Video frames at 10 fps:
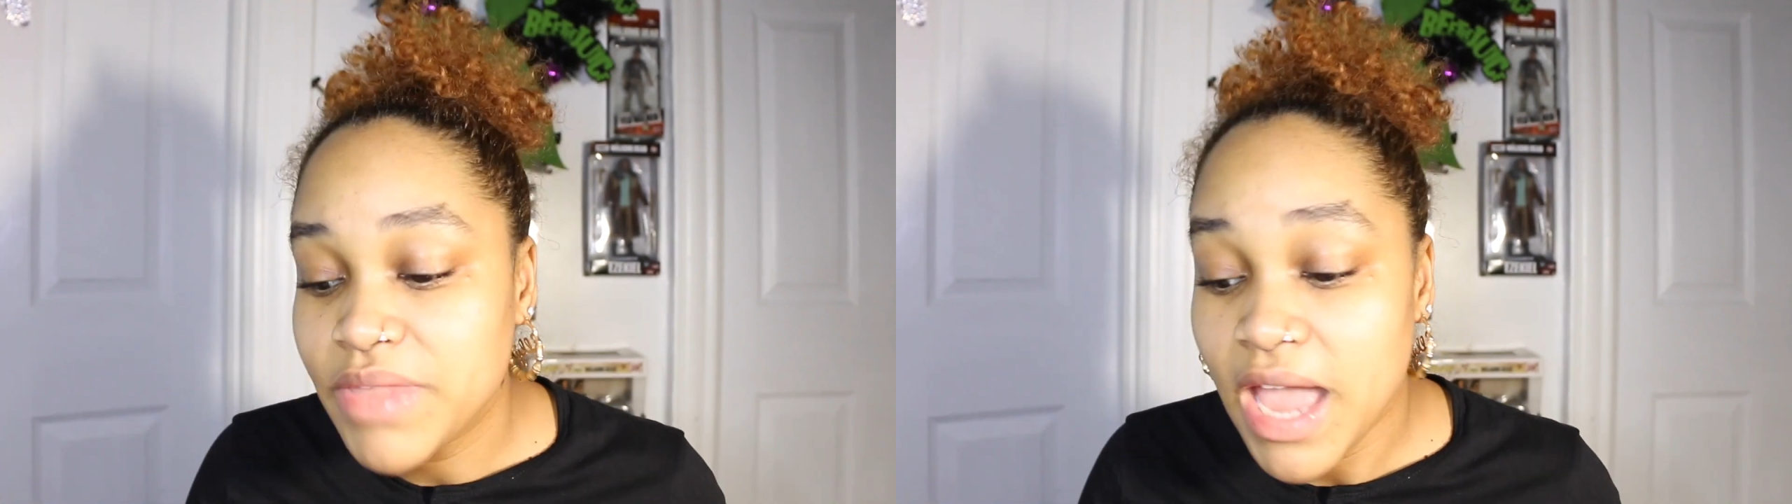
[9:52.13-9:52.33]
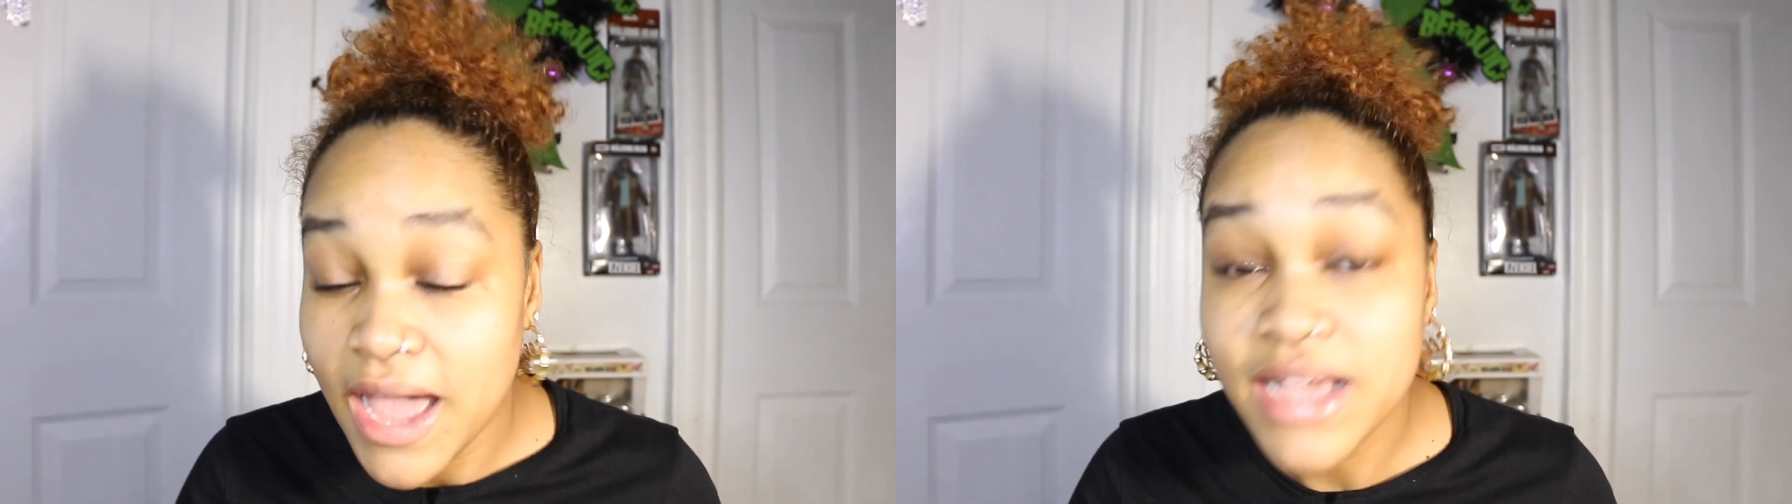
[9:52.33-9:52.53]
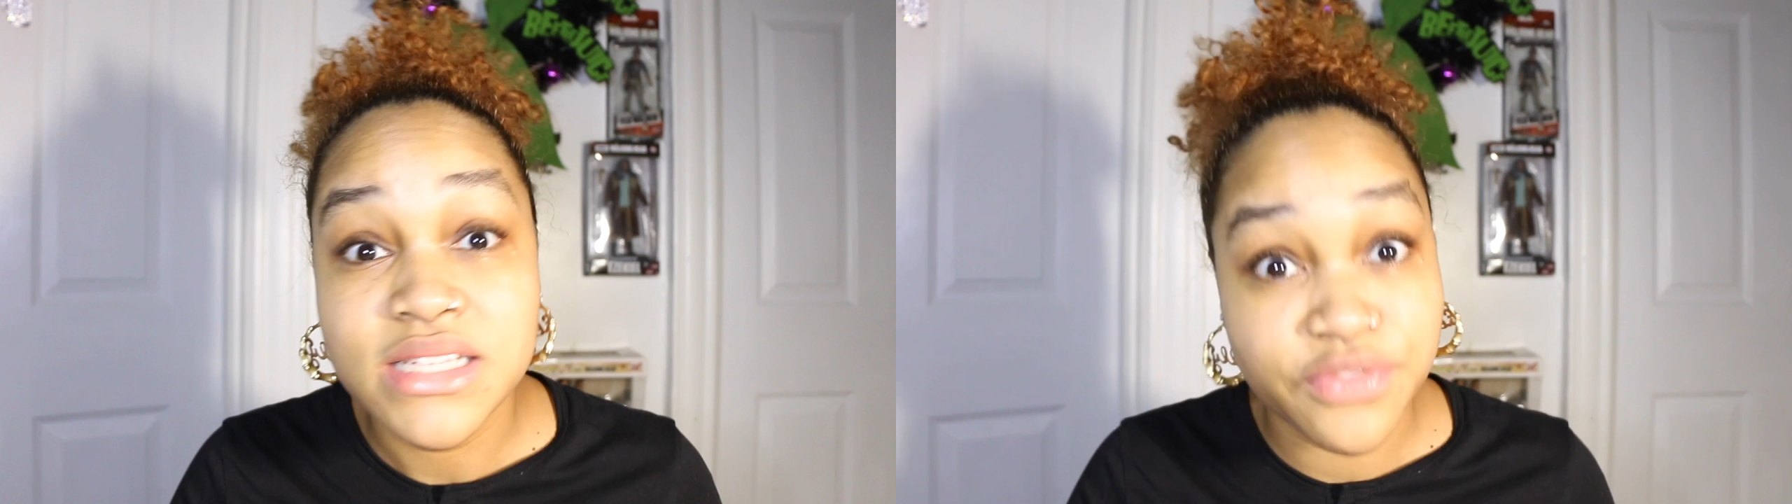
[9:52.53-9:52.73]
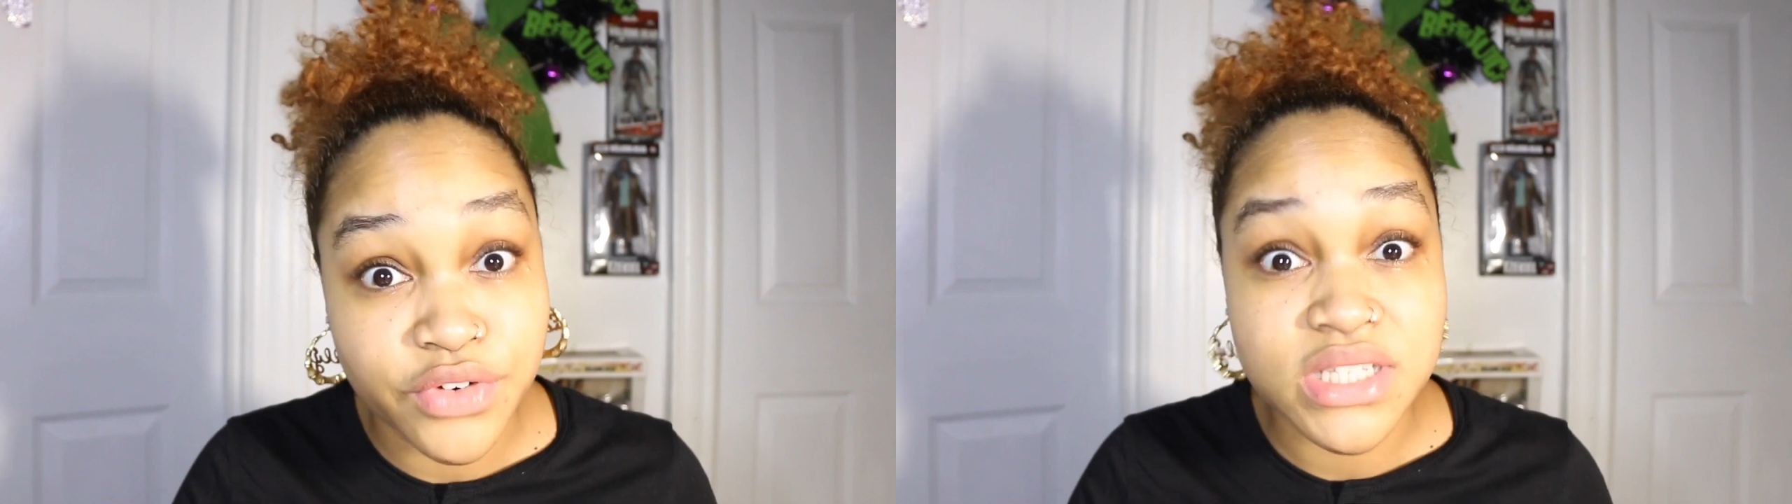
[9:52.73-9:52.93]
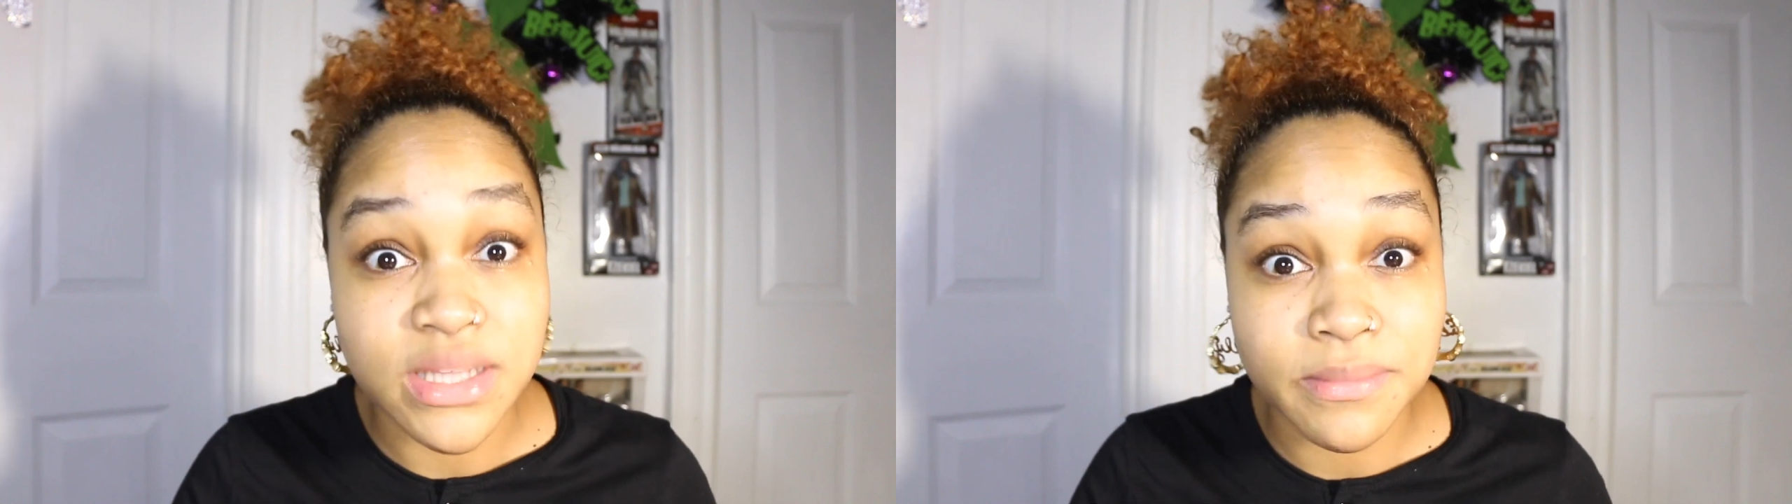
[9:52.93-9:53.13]
Ask
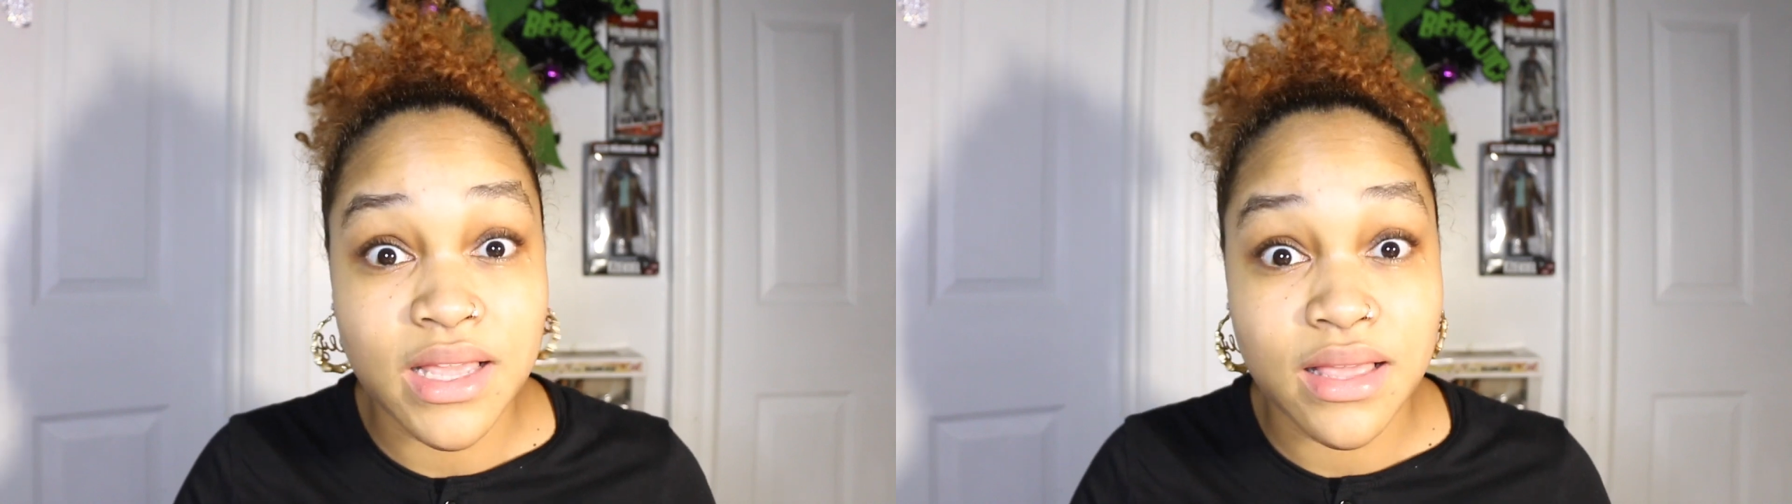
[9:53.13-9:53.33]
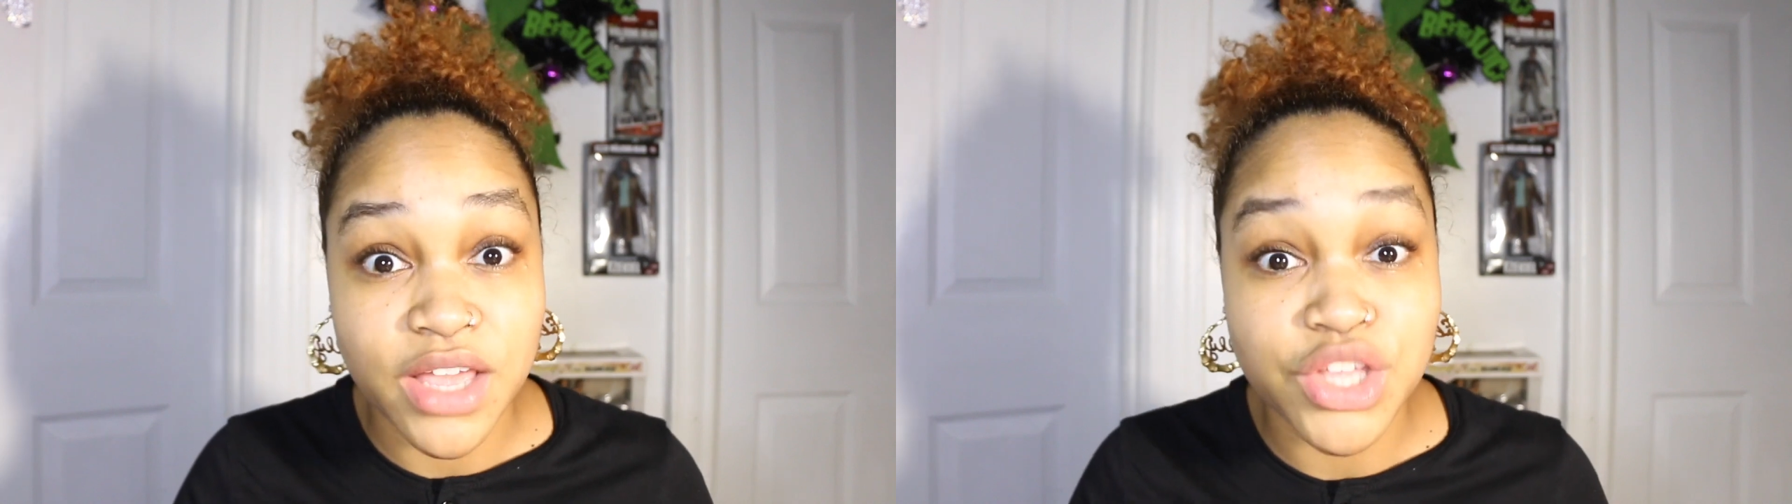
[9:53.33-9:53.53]
for something that